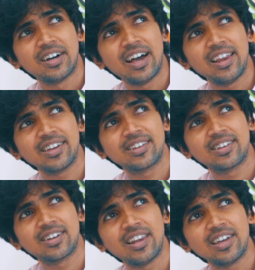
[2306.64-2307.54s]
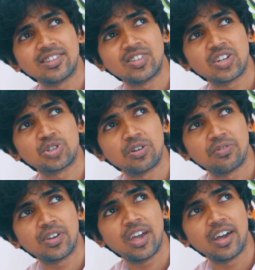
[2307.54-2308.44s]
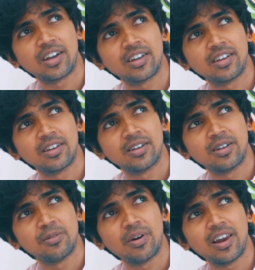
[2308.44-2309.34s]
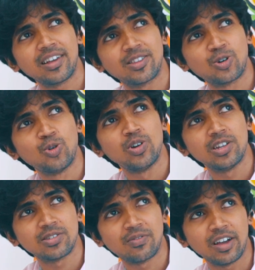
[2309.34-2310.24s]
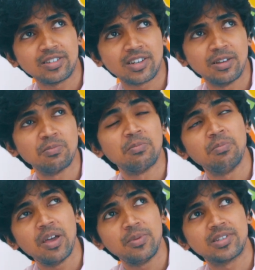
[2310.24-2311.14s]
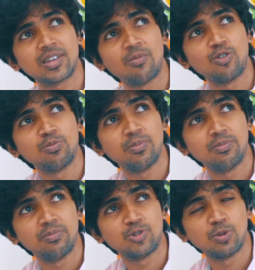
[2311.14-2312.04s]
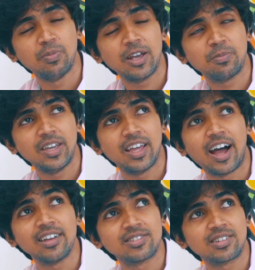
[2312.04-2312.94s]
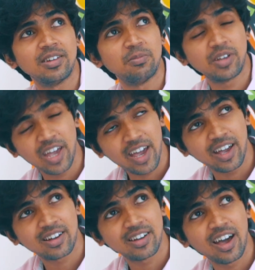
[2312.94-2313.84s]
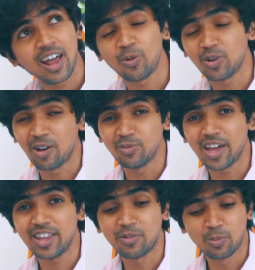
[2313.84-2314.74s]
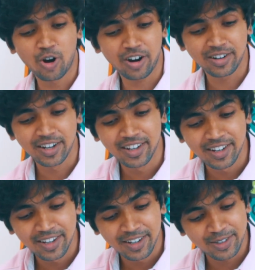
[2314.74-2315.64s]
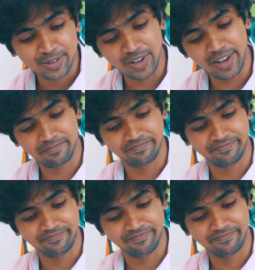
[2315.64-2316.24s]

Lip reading: I like the texture of cake, but I like the coolness of ice cream. Maybe someone should make me an ice cream cake, and I would love that even more. So yeah.